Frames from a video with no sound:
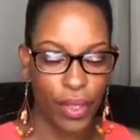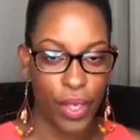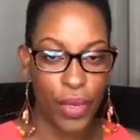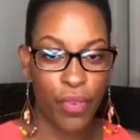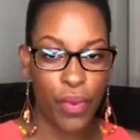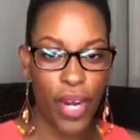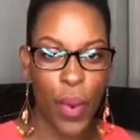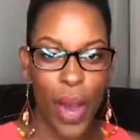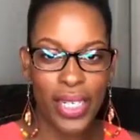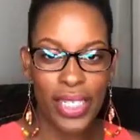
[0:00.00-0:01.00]
Hopefully when I
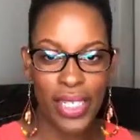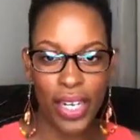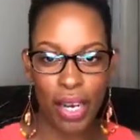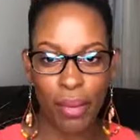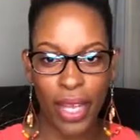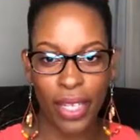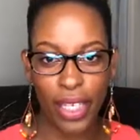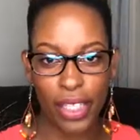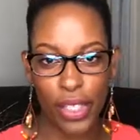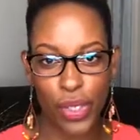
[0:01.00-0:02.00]
watch this later, I'm not
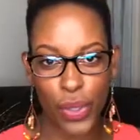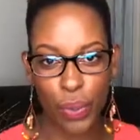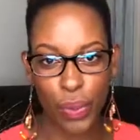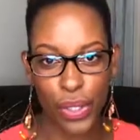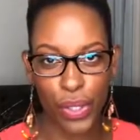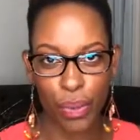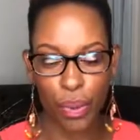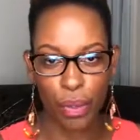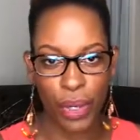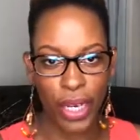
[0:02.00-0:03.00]
like super,
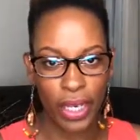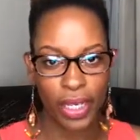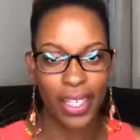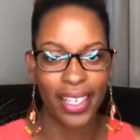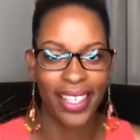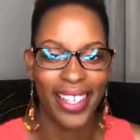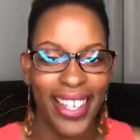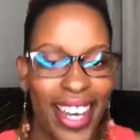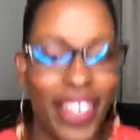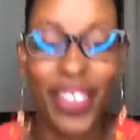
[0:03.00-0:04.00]
super bright.
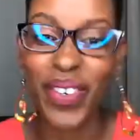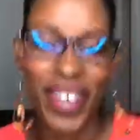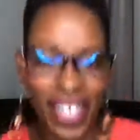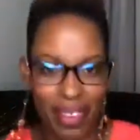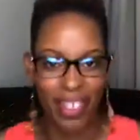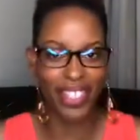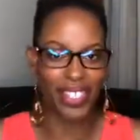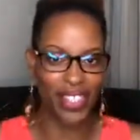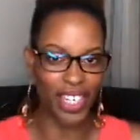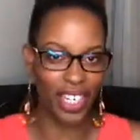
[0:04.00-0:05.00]
I don't know why it's being
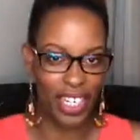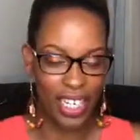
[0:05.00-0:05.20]
so dark.